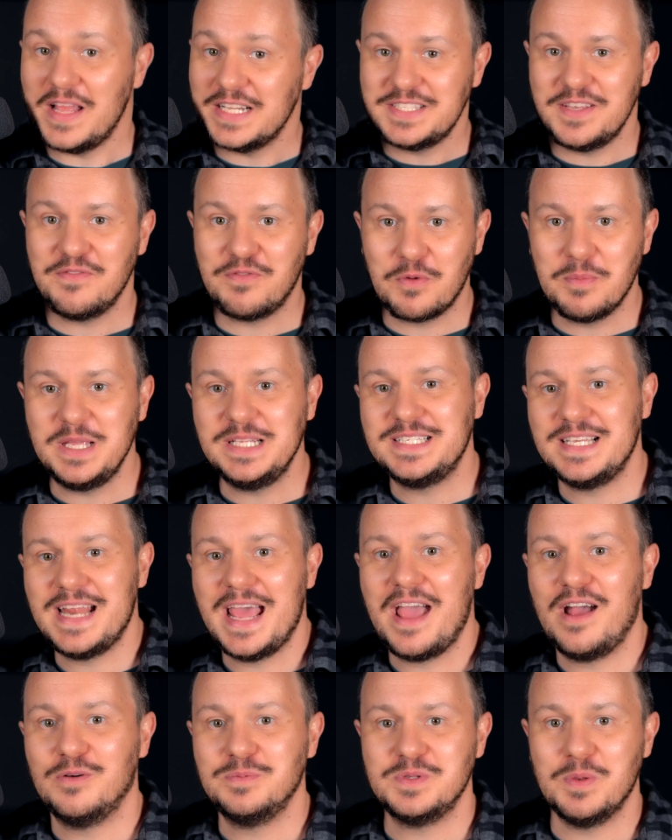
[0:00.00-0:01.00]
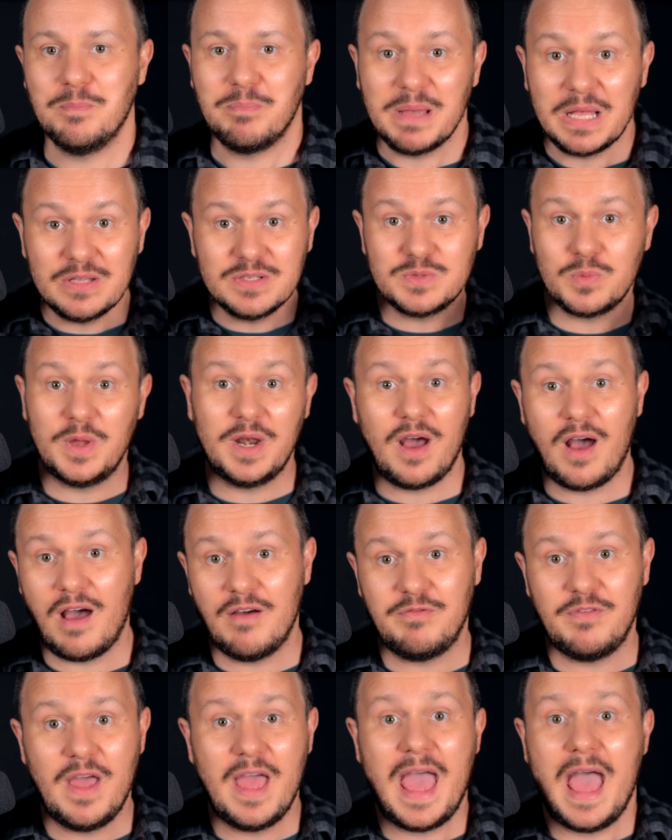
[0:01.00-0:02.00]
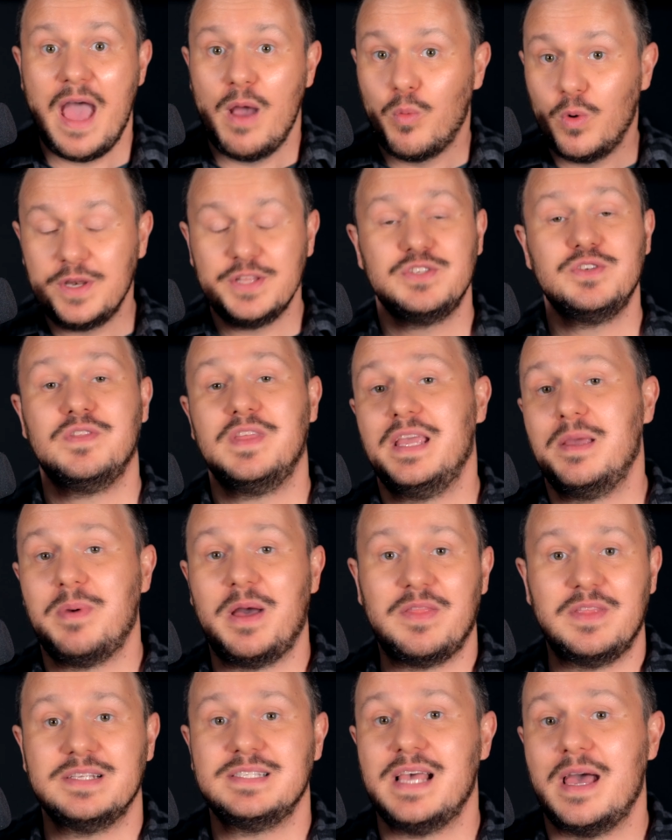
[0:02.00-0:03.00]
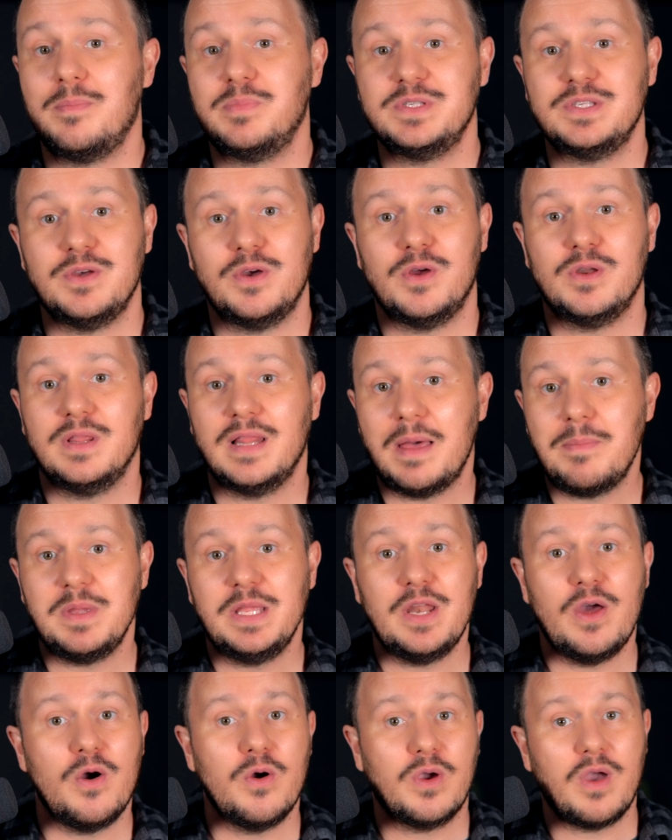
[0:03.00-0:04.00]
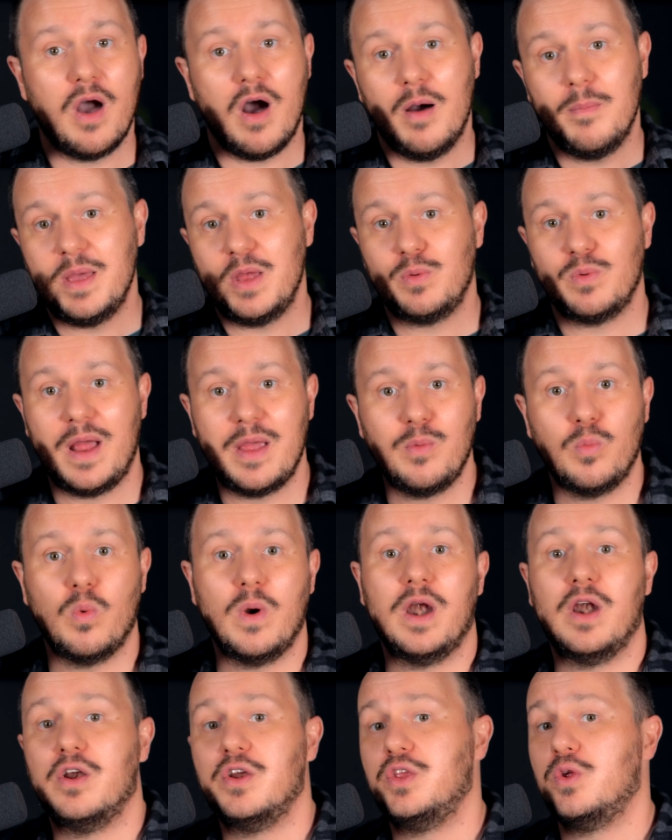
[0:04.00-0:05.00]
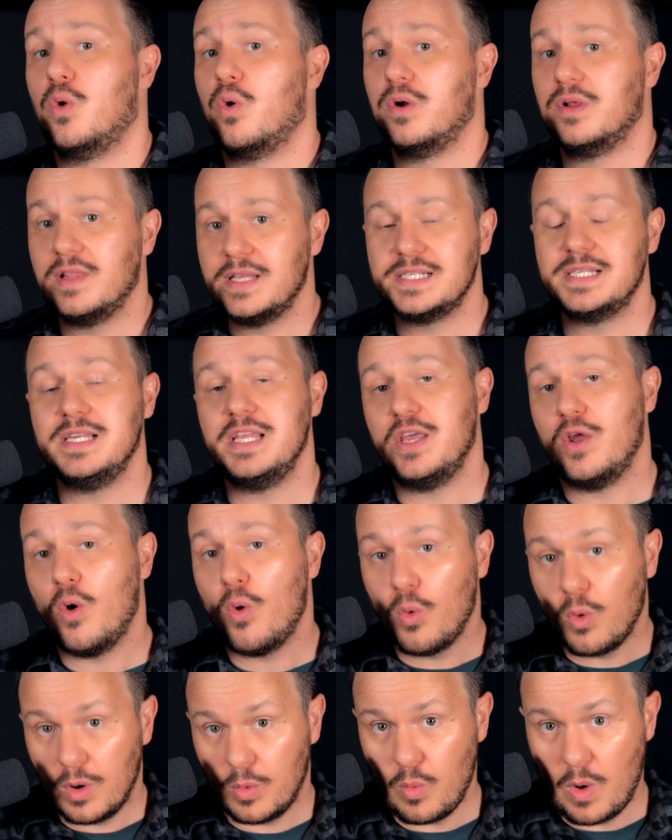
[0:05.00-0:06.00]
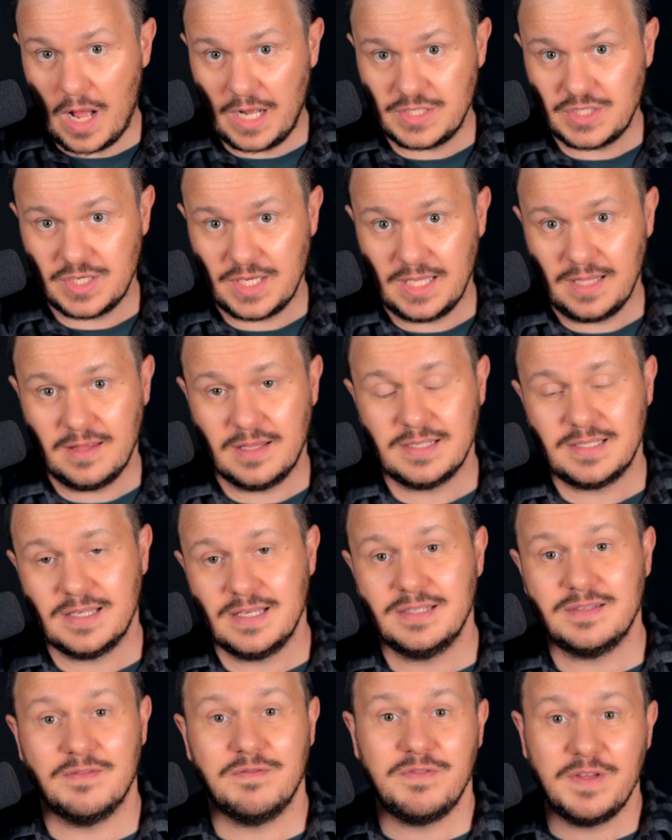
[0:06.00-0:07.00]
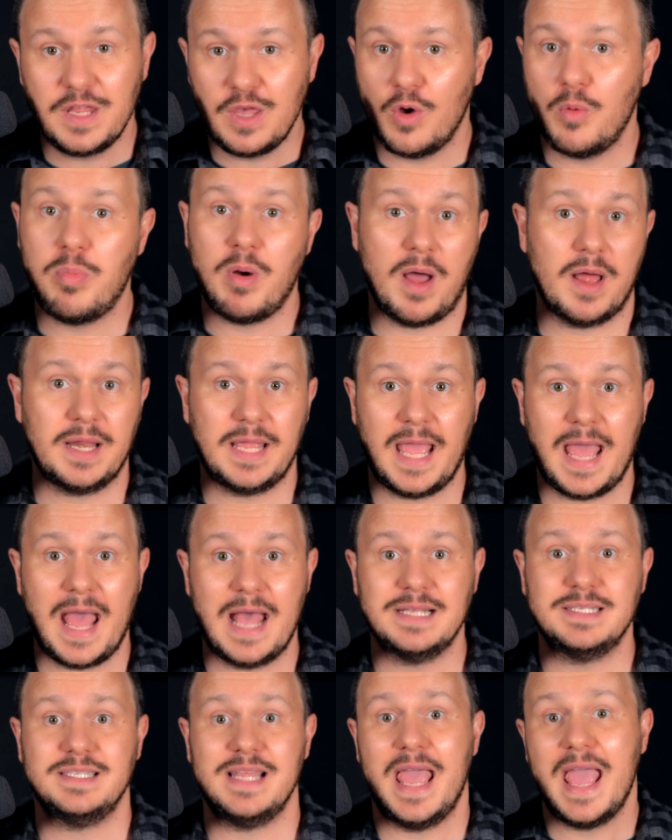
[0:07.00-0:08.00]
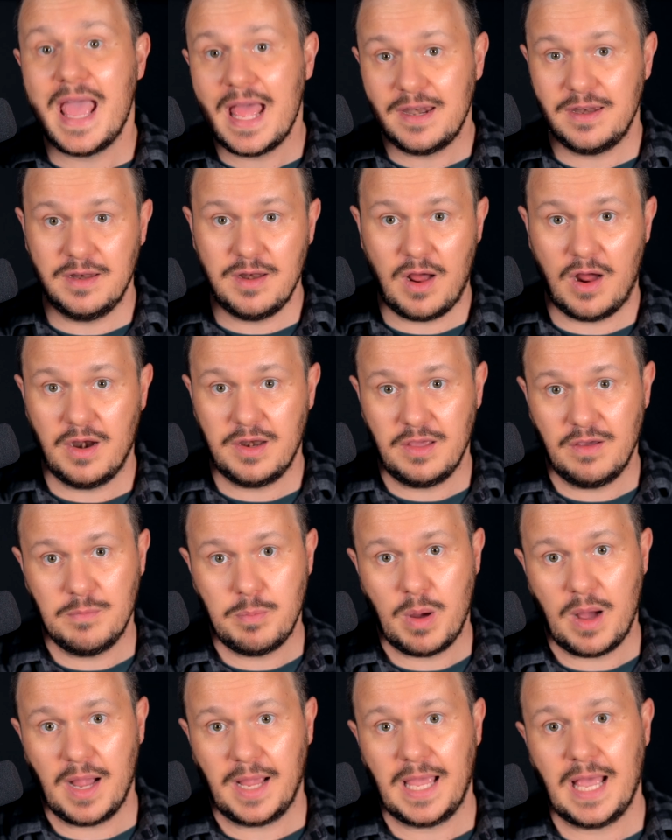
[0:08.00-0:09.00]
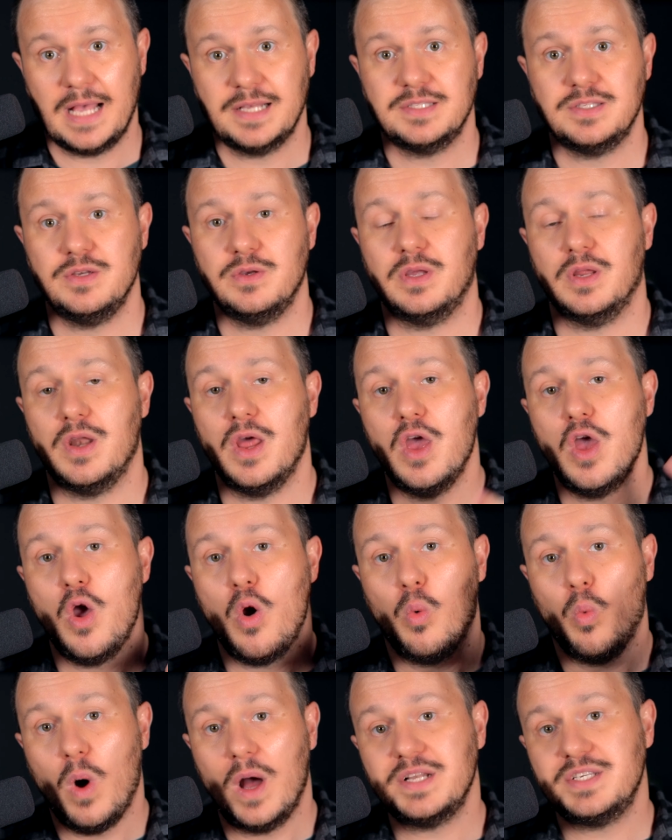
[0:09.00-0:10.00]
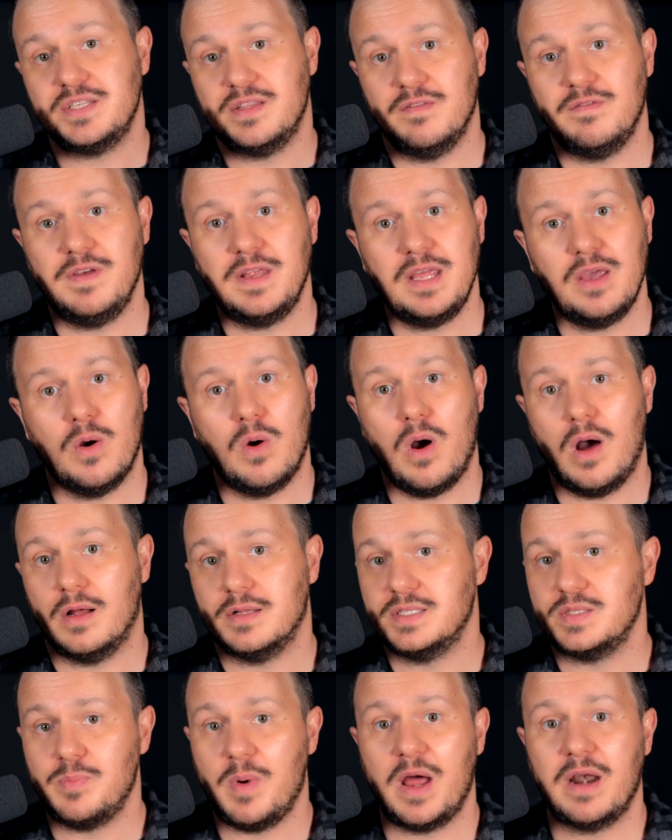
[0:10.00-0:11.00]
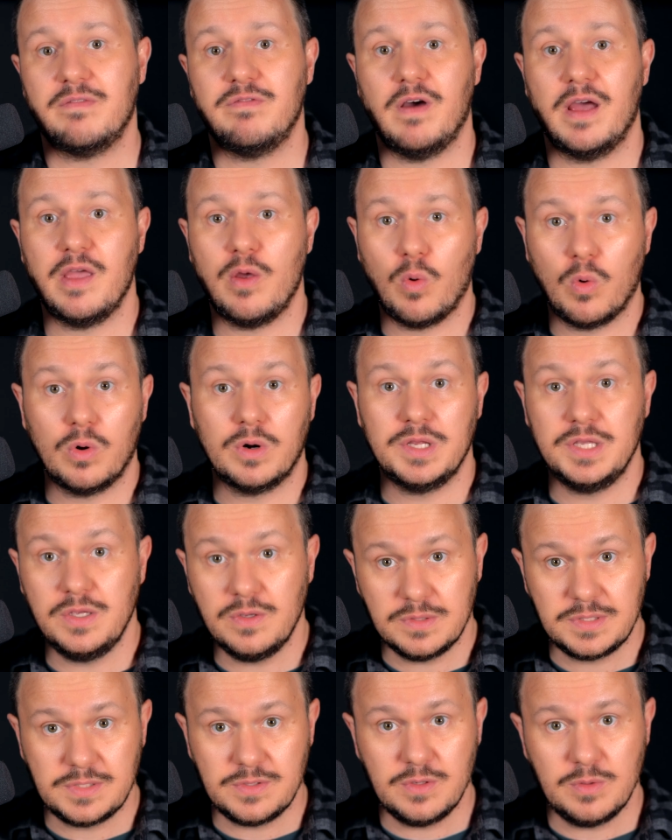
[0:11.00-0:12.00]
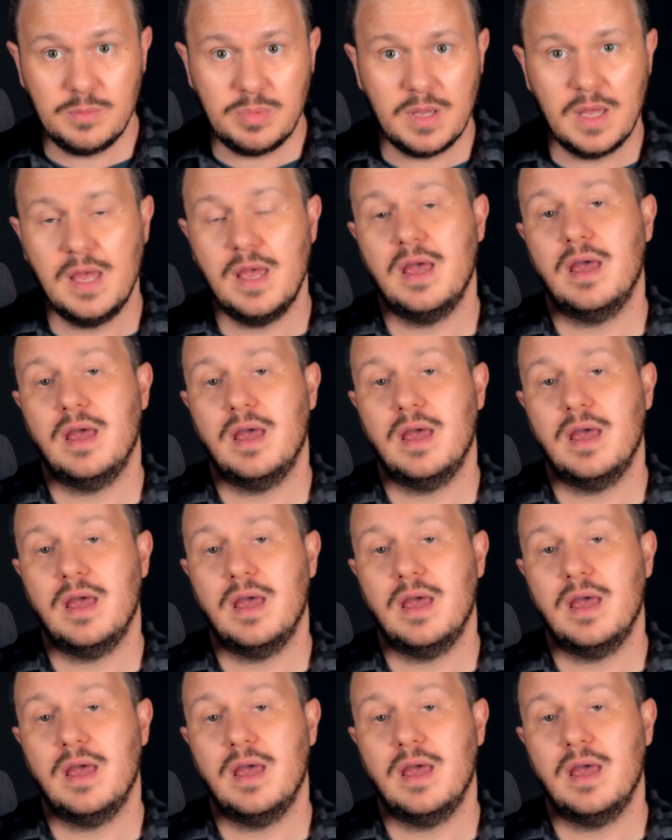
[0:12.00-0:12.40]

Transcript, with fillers: And that's it for me today. I hope some bells went off. What did you think about this episode? Let me know. Comment right where you're listening or watching. This is a video podcast and an audio podcast. You can watch the video on Spotify or YouTube.